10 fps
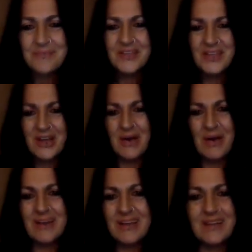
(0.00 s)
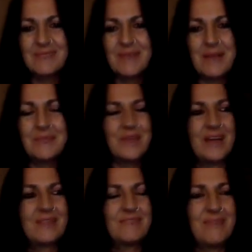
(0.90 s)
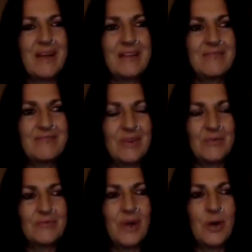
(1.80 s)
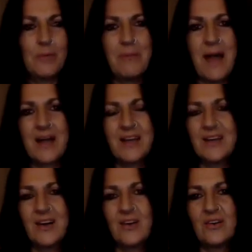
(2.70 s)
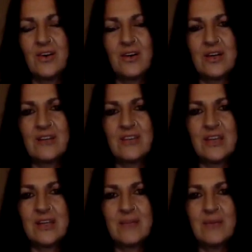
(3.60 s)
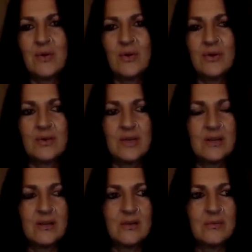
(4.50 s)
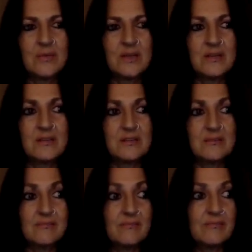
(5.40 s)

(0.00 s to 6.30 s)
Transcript: You know, I don't hold back on anything anymore. You know, because